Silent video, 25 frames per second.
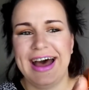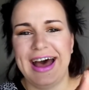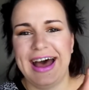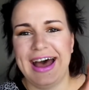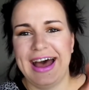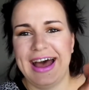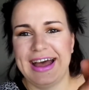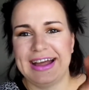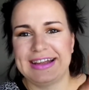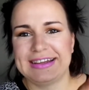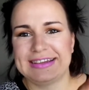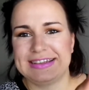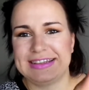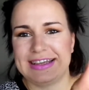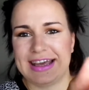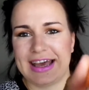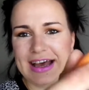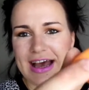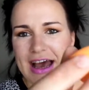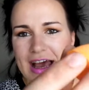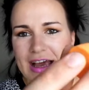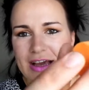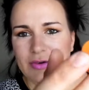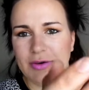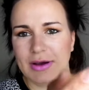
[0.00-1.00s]
And
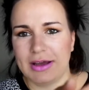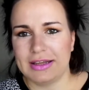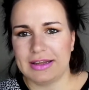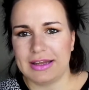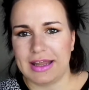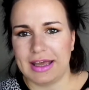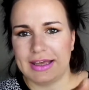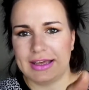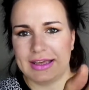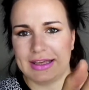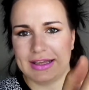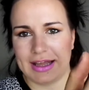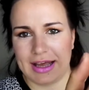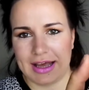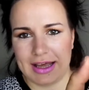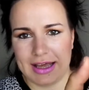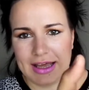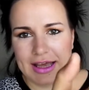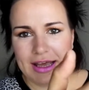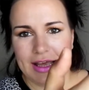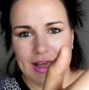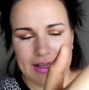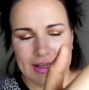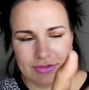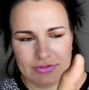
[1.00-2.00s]
yeah, I quite like it. I
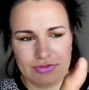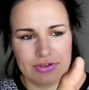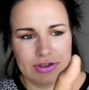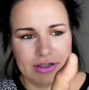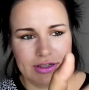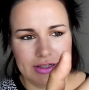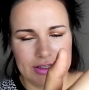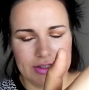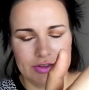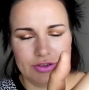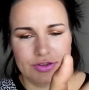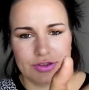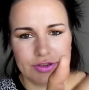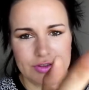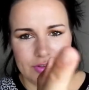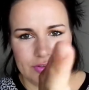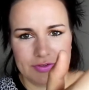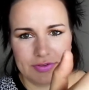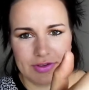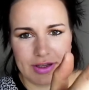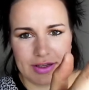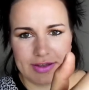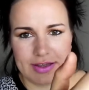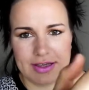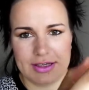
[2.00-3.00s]
really enjoy the
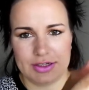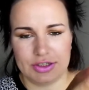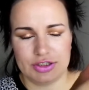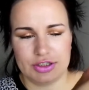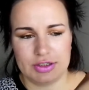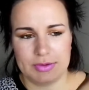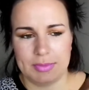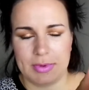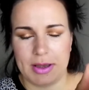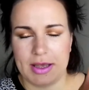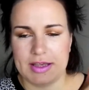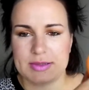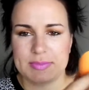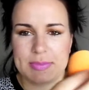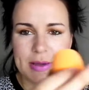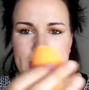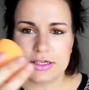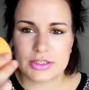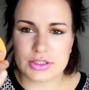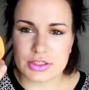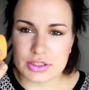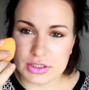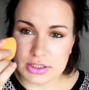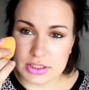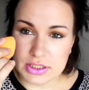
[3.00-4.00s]
flat edge,
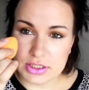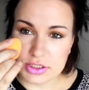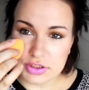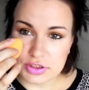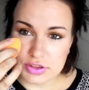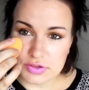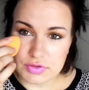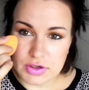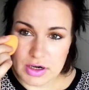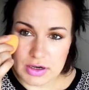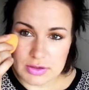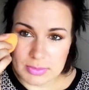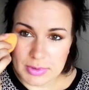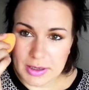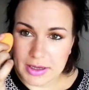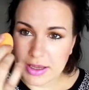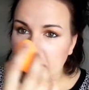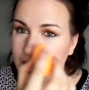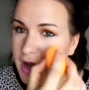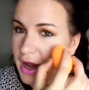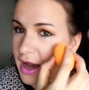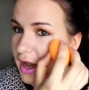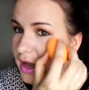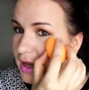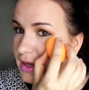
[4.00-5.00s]
especially just around my
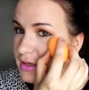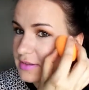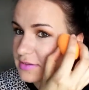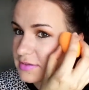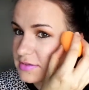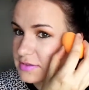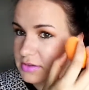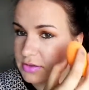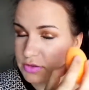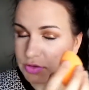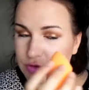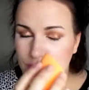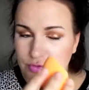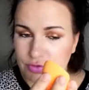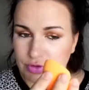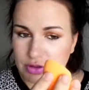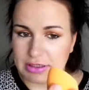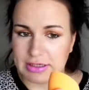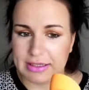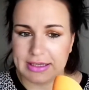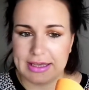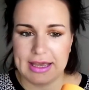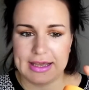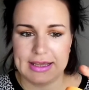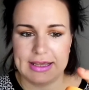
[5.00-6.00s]
eyes. You
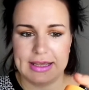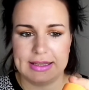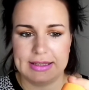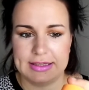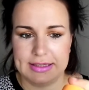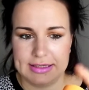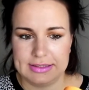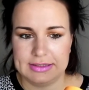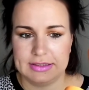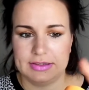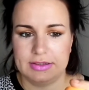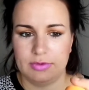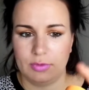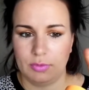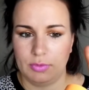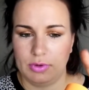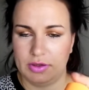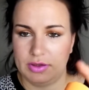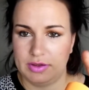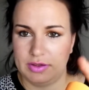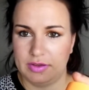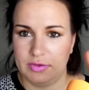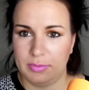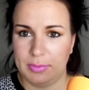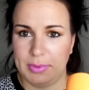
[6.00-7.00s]
really can get it in
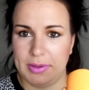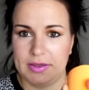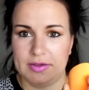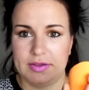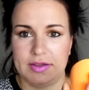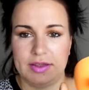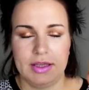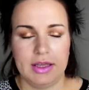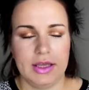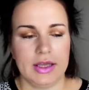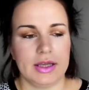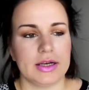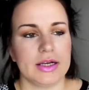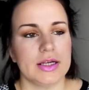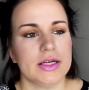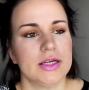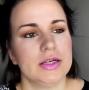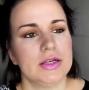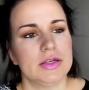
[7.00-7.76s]
with this bit here.